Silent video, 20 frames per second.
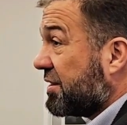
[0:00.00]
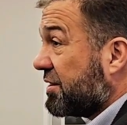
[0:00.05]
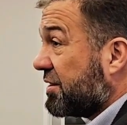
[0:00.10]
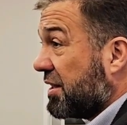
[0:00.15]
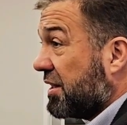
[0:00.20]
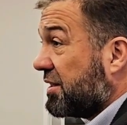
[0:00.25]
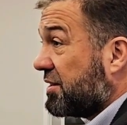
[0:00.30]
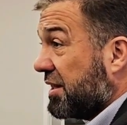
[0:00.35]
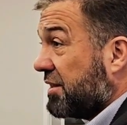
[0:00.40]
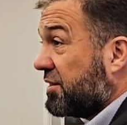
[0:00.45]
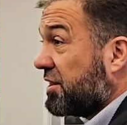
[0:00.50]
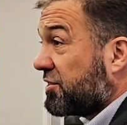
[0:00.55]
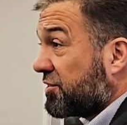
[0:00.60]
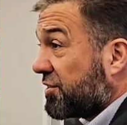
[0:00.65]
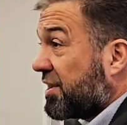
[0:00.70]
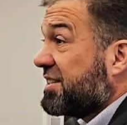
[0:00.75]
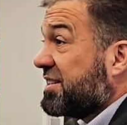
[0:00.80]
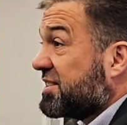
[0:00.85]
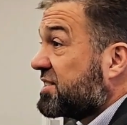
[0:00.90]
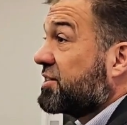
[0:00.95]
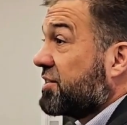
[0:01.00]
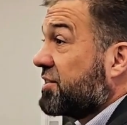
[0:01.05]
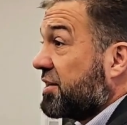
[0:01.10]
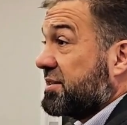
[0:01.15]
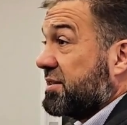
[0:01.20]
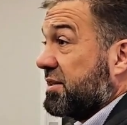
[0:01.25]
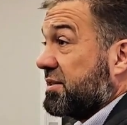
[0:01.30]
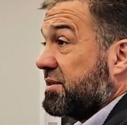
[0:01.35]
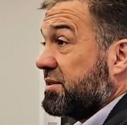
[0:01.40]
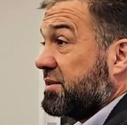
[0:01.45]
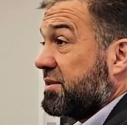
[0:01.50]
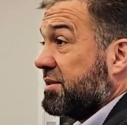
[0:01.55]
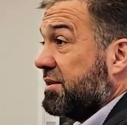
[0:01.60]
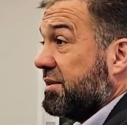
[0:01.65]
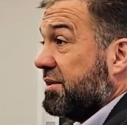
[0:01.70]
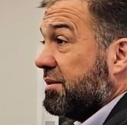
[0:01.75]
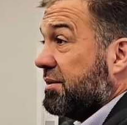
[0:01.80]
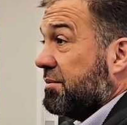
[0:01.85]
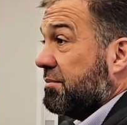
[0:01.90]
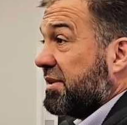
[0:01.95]
the, the, the transgressors.
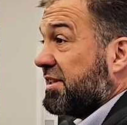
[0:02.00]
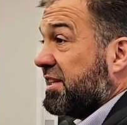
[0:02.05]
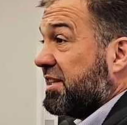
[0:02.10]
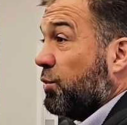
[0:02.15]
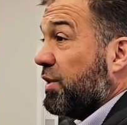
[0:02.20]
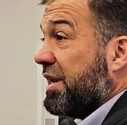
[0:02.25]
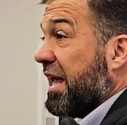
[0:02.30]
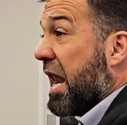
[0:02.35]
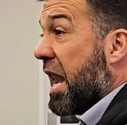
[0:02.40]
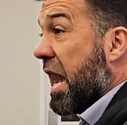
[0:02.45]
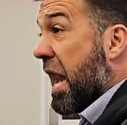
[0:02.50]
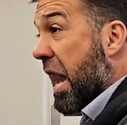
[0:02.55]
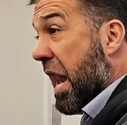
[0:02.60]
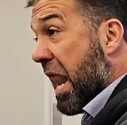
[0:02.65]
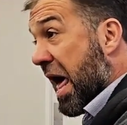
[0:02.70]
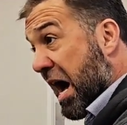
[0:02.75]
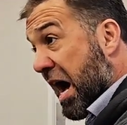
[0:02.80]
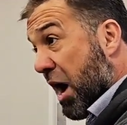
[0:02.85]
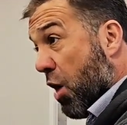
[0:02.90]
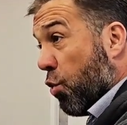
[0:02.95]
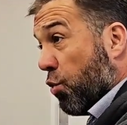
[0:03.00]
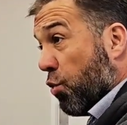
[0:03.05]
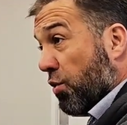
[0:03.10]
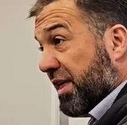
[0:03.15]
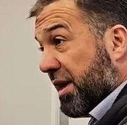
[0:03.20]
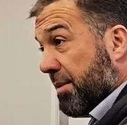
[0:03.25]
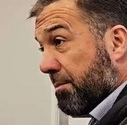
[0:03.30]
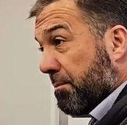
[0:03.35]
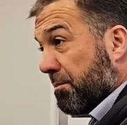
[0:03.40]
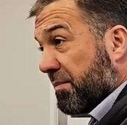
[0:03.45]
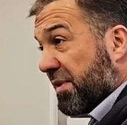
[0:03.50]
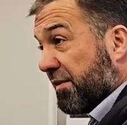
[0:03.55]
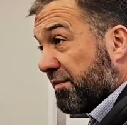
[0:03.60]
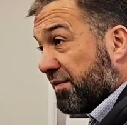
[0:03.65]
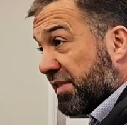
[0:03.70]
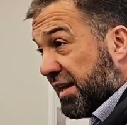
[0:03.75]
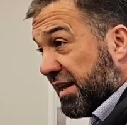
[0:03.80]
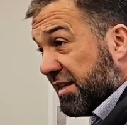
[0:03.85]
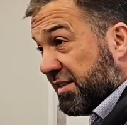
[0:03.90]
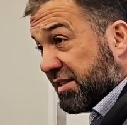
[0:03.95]
But He will allow them, if
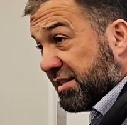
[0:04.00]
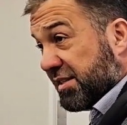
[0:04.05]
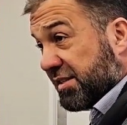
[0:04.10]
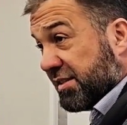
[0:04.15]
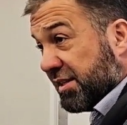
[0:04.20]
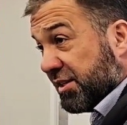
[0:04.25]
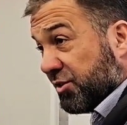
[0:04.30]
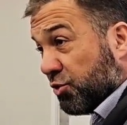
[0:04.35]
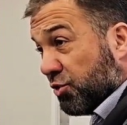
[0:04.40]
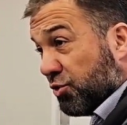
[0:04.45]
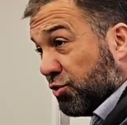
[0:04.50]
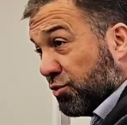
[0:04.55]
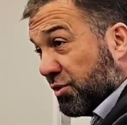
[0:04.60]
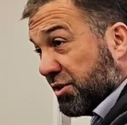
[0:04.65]
they insisted, to do